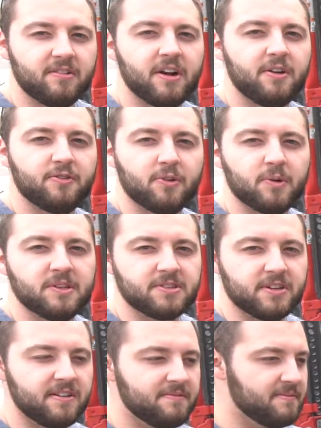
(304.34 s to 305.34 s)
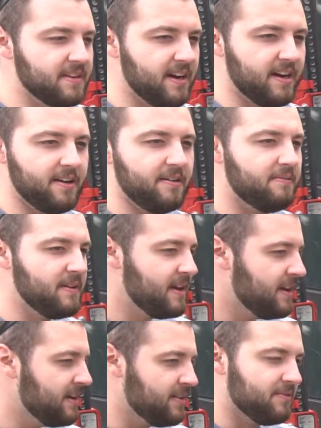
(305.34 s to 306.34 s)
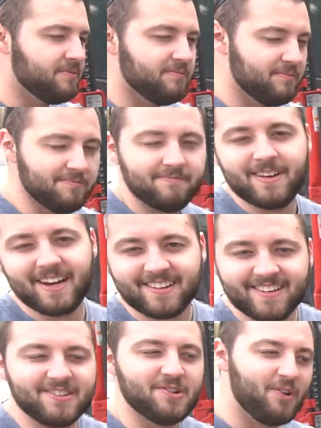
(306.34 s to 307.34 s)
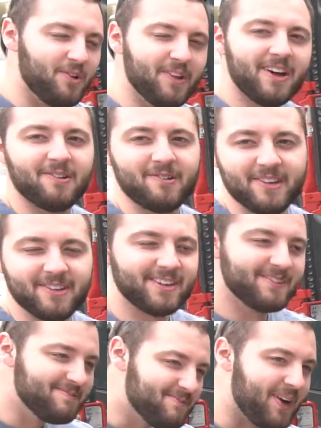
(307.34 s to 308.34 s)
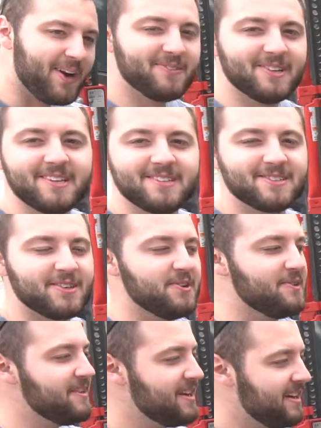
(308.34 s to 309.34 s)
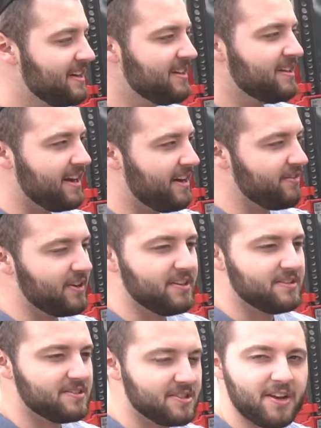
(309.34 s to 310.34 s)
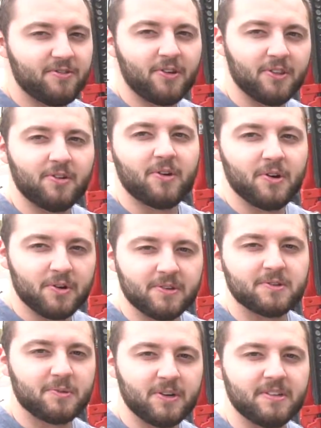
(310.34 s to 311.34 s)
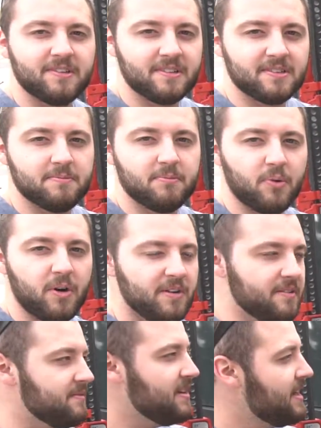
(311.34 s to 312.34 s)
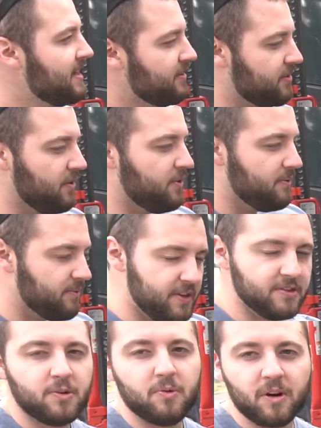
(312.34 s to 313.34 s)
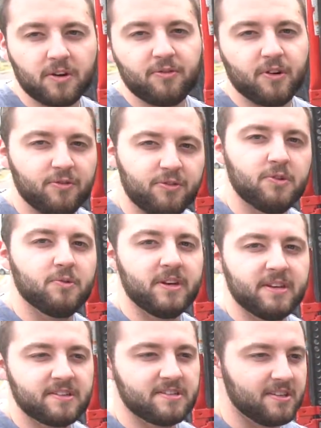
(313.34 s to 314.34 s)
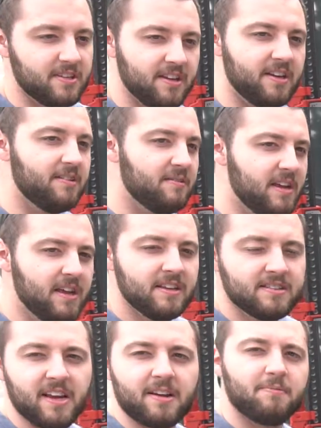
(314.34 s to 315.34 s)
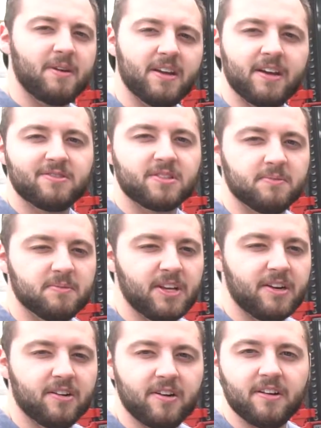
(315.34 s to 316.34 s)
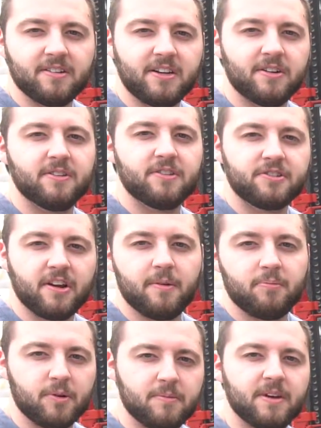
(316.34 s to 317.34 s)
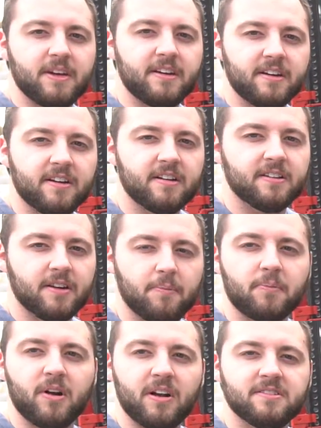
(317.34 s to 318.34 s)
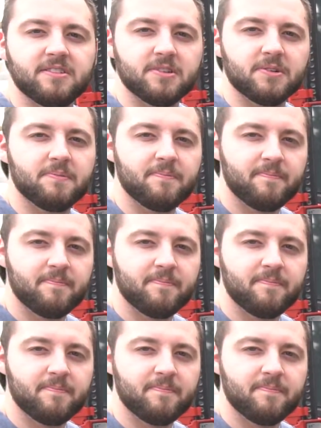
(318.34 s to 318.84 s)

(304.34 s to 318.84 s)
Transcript: ready for winter. I'm not going to do a whole lot of wheeling probably, so having it safe on the road is what is important. So these will work for a few weeks, and then Zach may have some laying around here in the shop we may upgrade to.